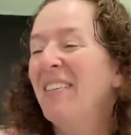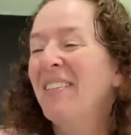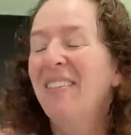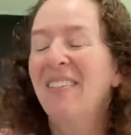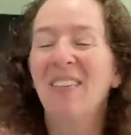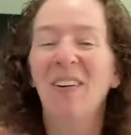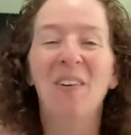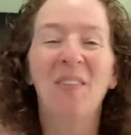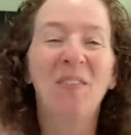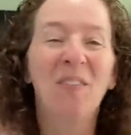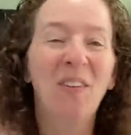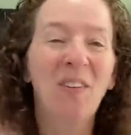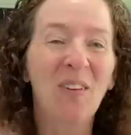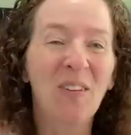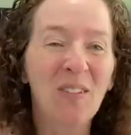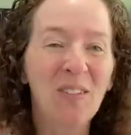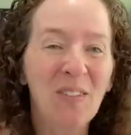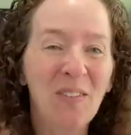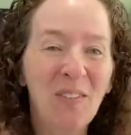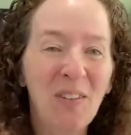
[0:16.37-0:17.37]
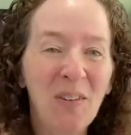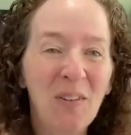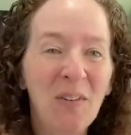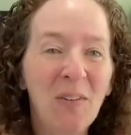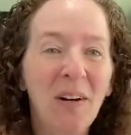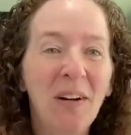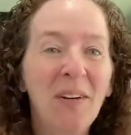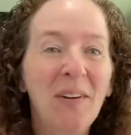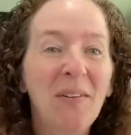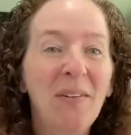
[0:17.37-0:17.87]
So for those of you who
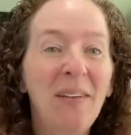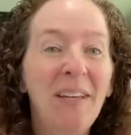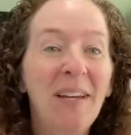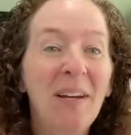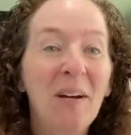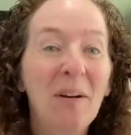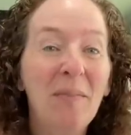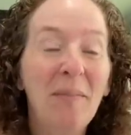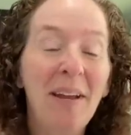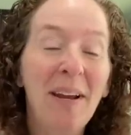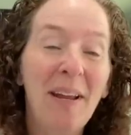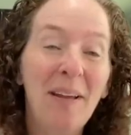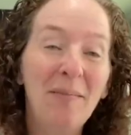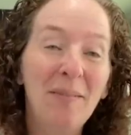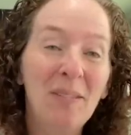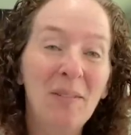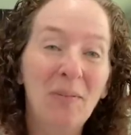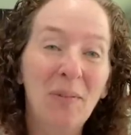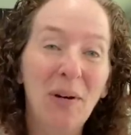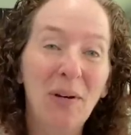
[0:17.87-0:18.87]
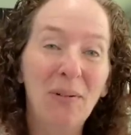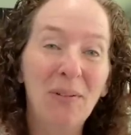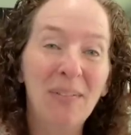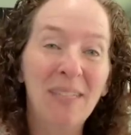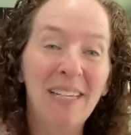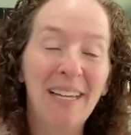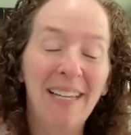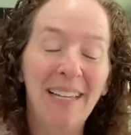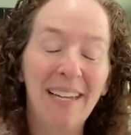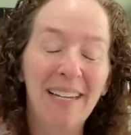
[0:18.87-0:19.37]
are new here, my name is
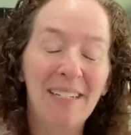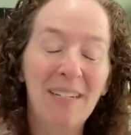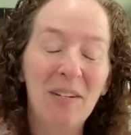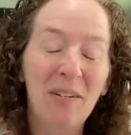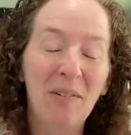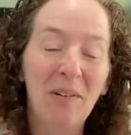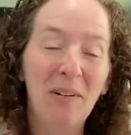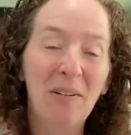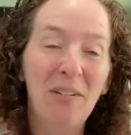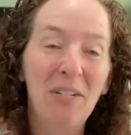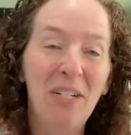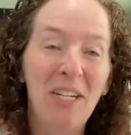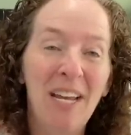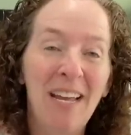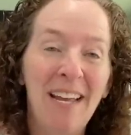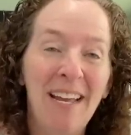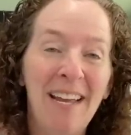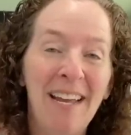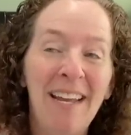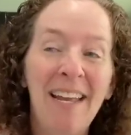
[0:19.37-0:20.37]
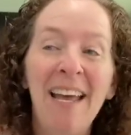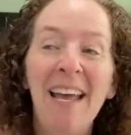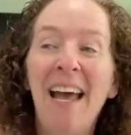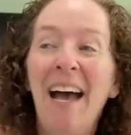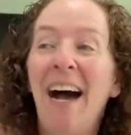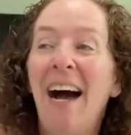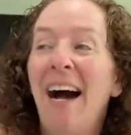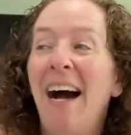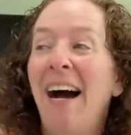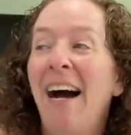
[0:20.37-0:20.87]
Rose. I like to crochet.
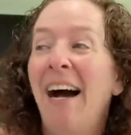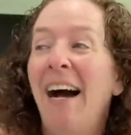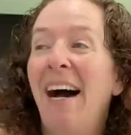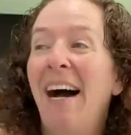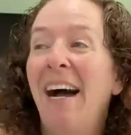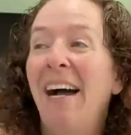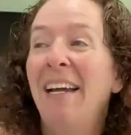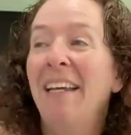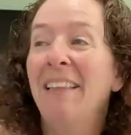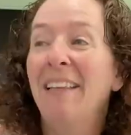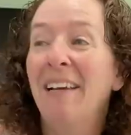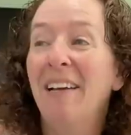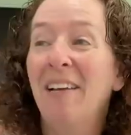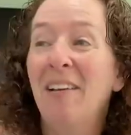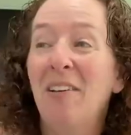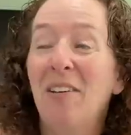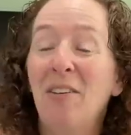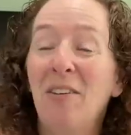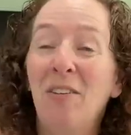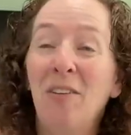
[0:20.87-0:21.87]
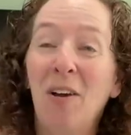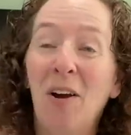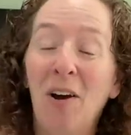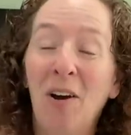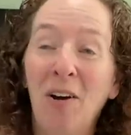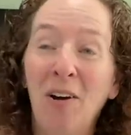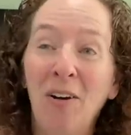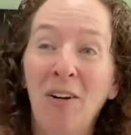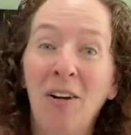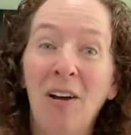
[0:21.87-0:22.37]
I like
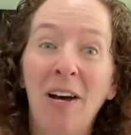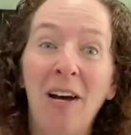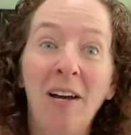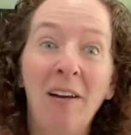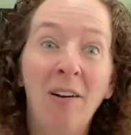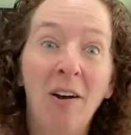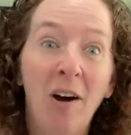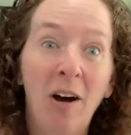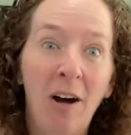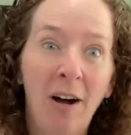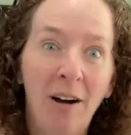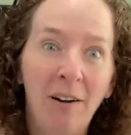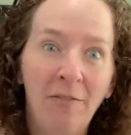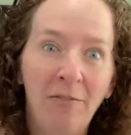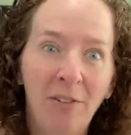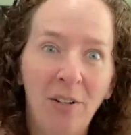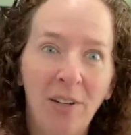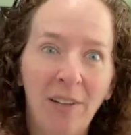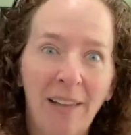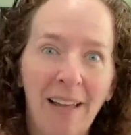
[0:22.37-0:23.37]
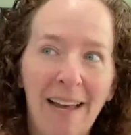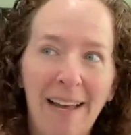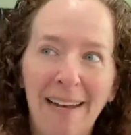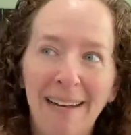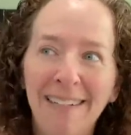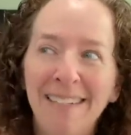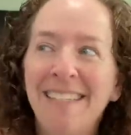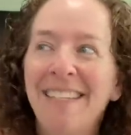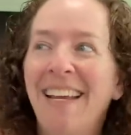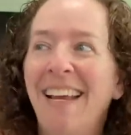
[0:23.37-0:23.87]
yarn an awful
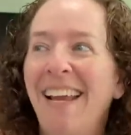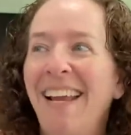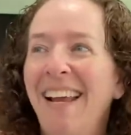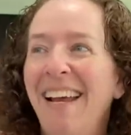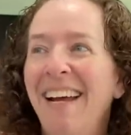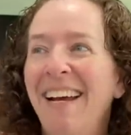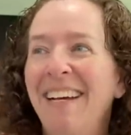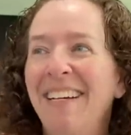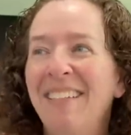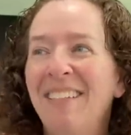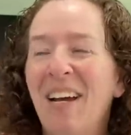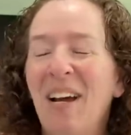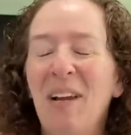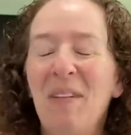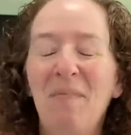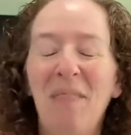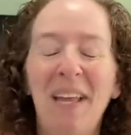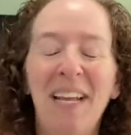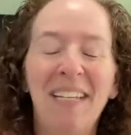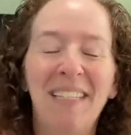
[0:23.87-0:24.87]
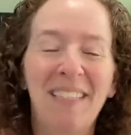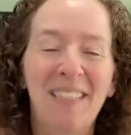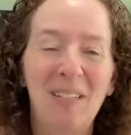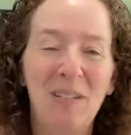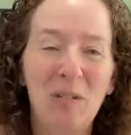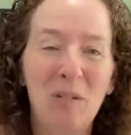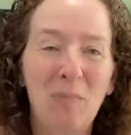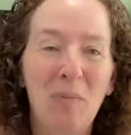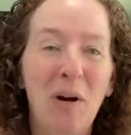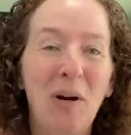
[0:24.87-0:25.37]
lot and I make
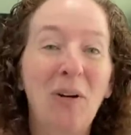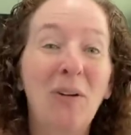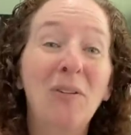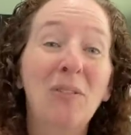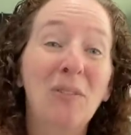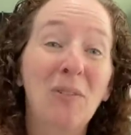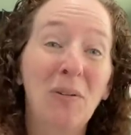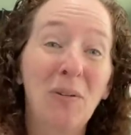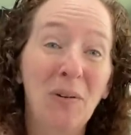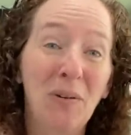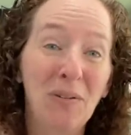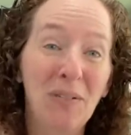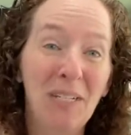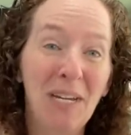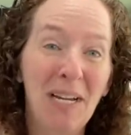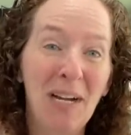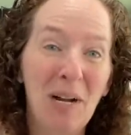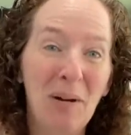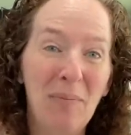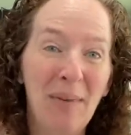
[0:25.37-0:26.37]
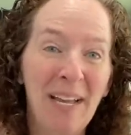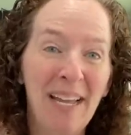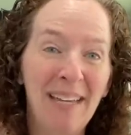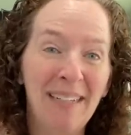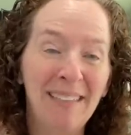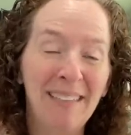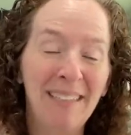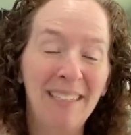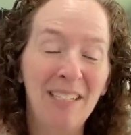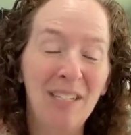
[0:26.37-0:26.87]
stitch markers. So go check out my
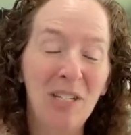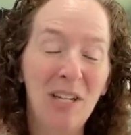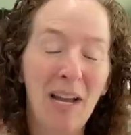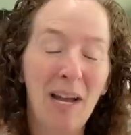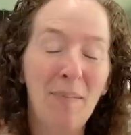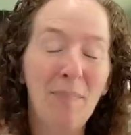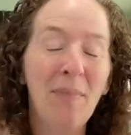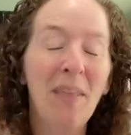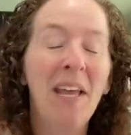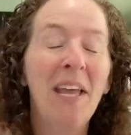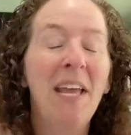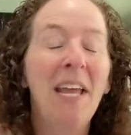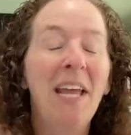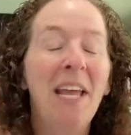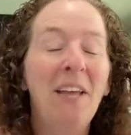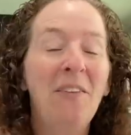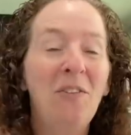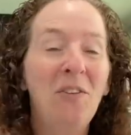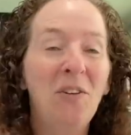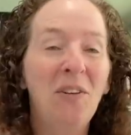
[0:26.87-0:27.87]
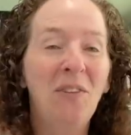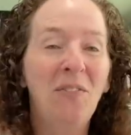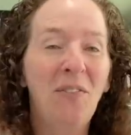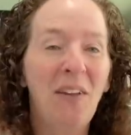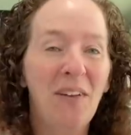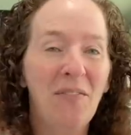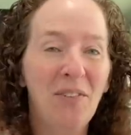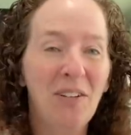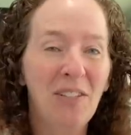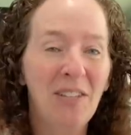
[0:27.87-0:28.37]
Etsy shop. If you could
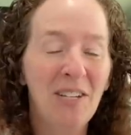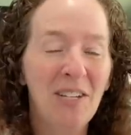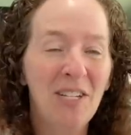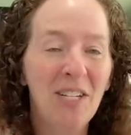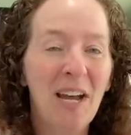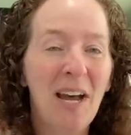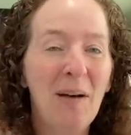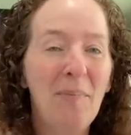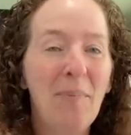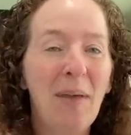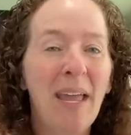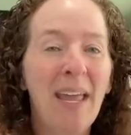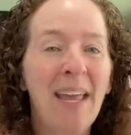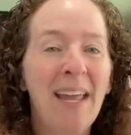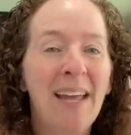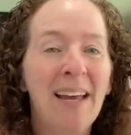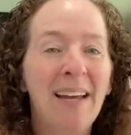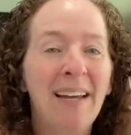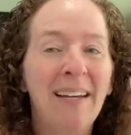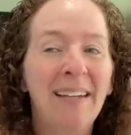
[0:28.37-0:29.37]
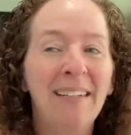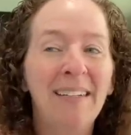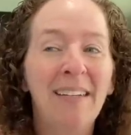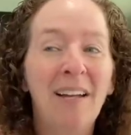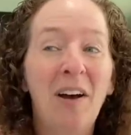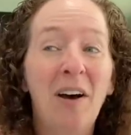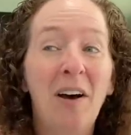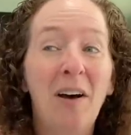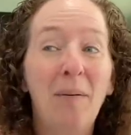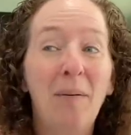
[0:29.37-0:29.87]
favorite the shop and
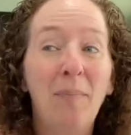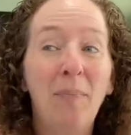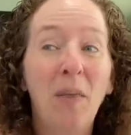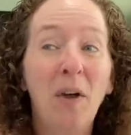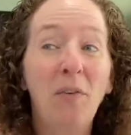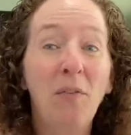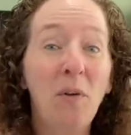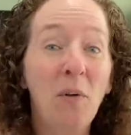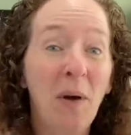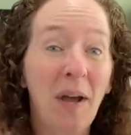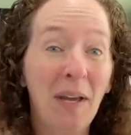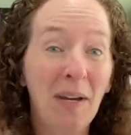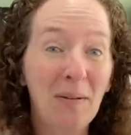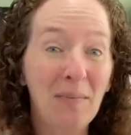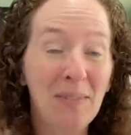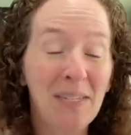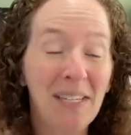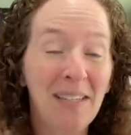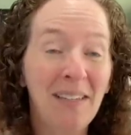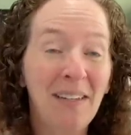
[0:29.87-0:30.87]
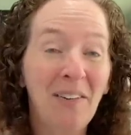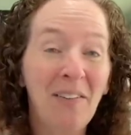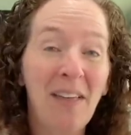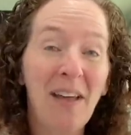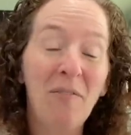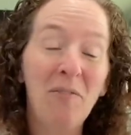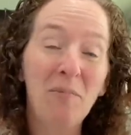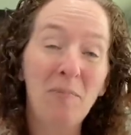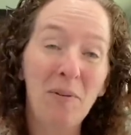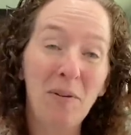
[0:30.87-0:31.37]
a few items in there,
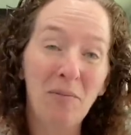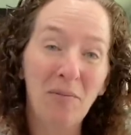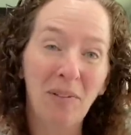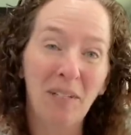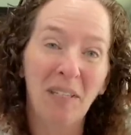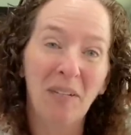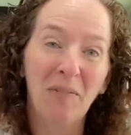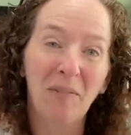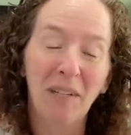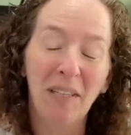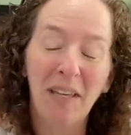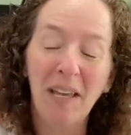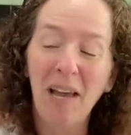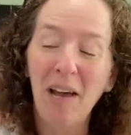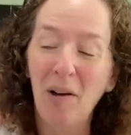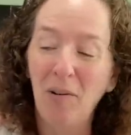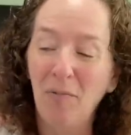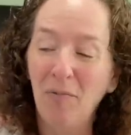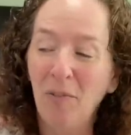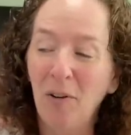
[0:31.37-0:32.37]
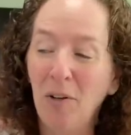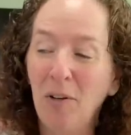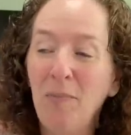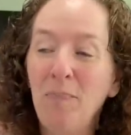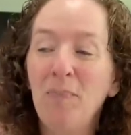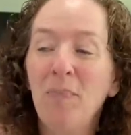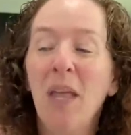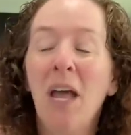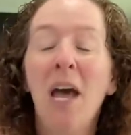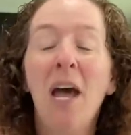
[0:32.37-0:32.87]
that would be really, really
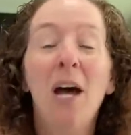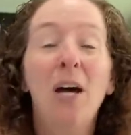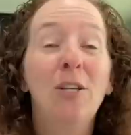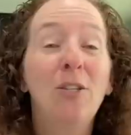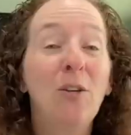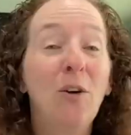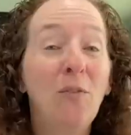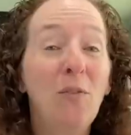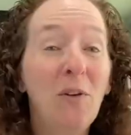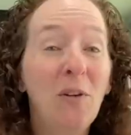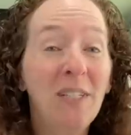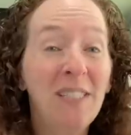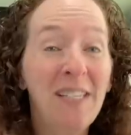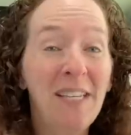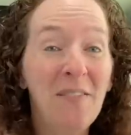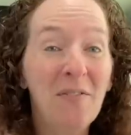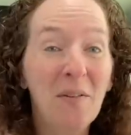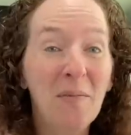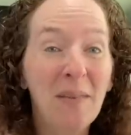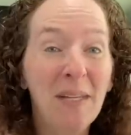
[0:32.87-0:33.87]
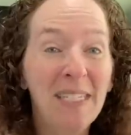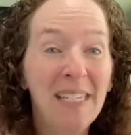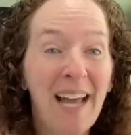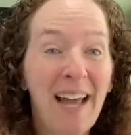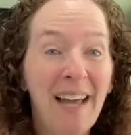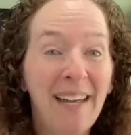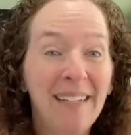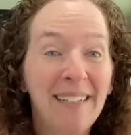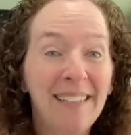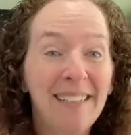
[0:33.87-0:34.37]
helpful. So if you could see from the
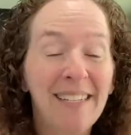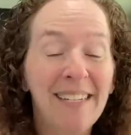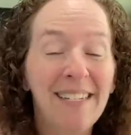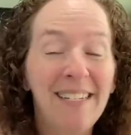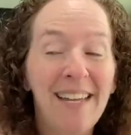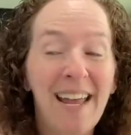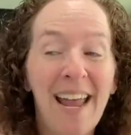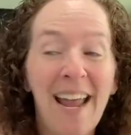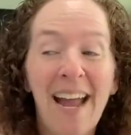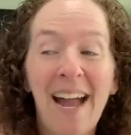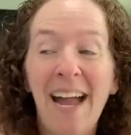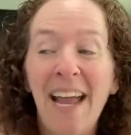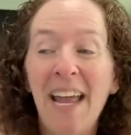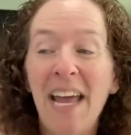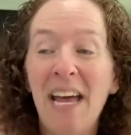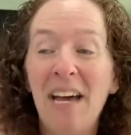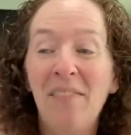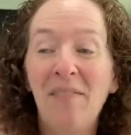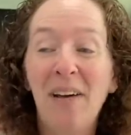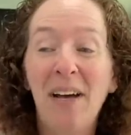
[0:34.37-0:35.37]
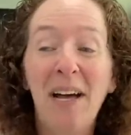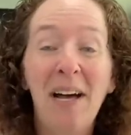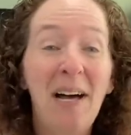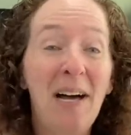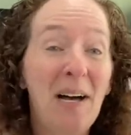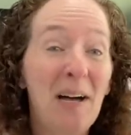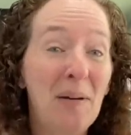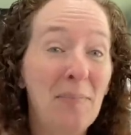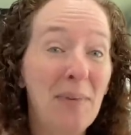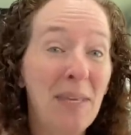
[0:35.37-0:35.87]
title today, I have a
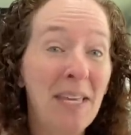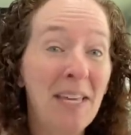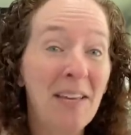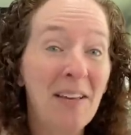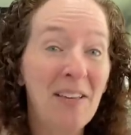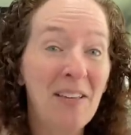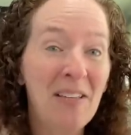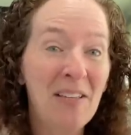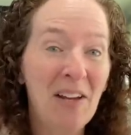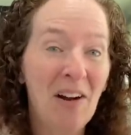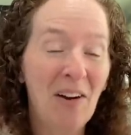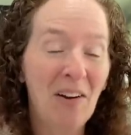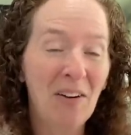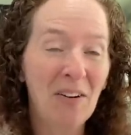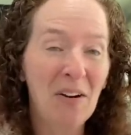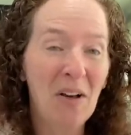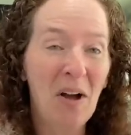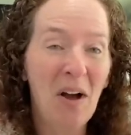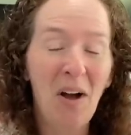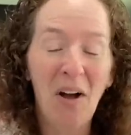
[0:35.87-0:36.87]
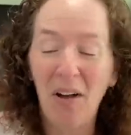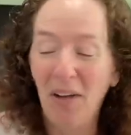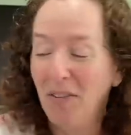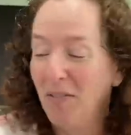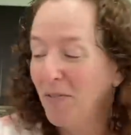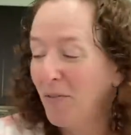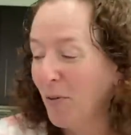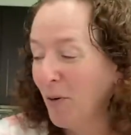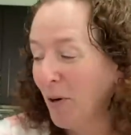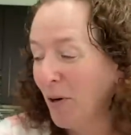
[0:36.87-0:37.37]
Hobbii yarn
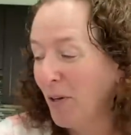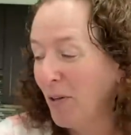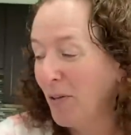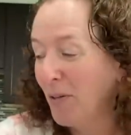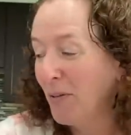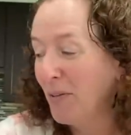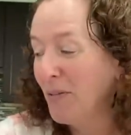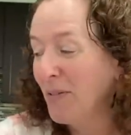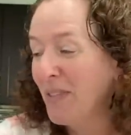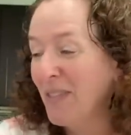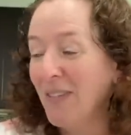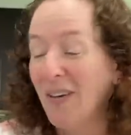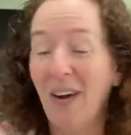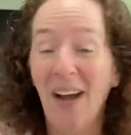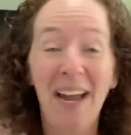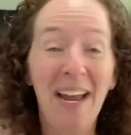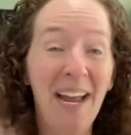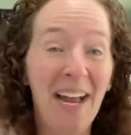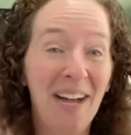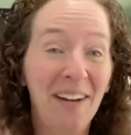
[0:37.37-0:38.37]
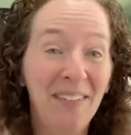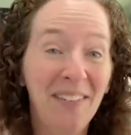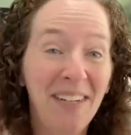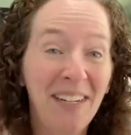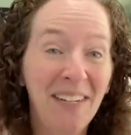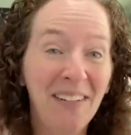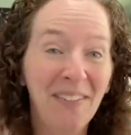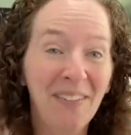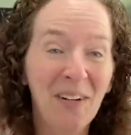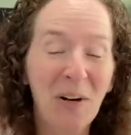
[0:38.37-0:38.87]
haul for you. So I haven't
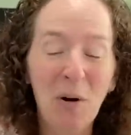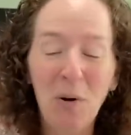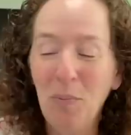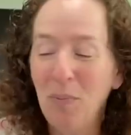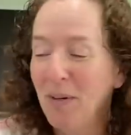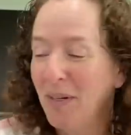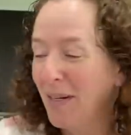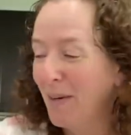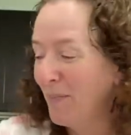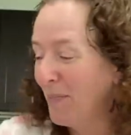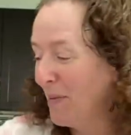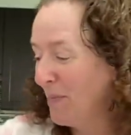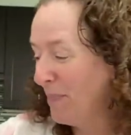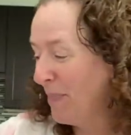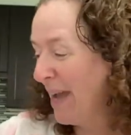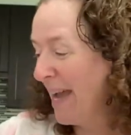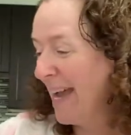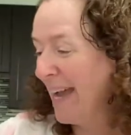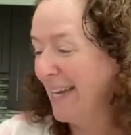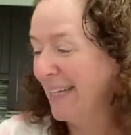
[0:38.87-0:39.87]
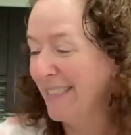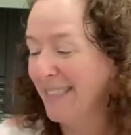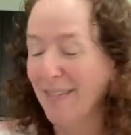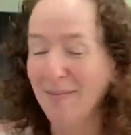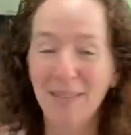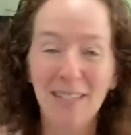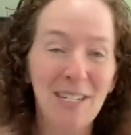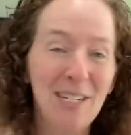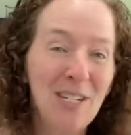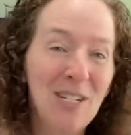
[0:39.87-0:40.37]
even opened up the bags. I'm
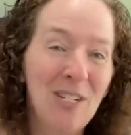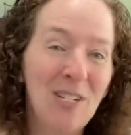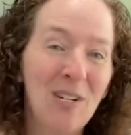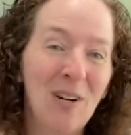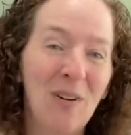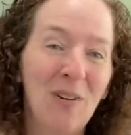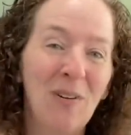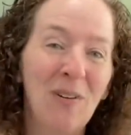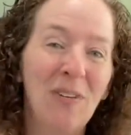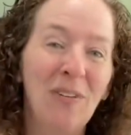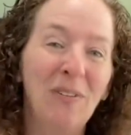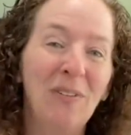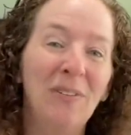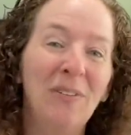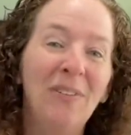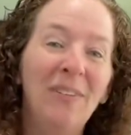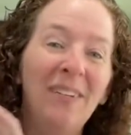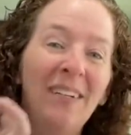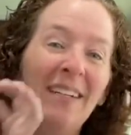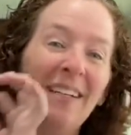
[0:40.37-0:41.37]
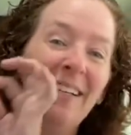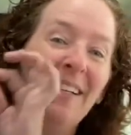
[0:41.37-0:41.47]
going to show you.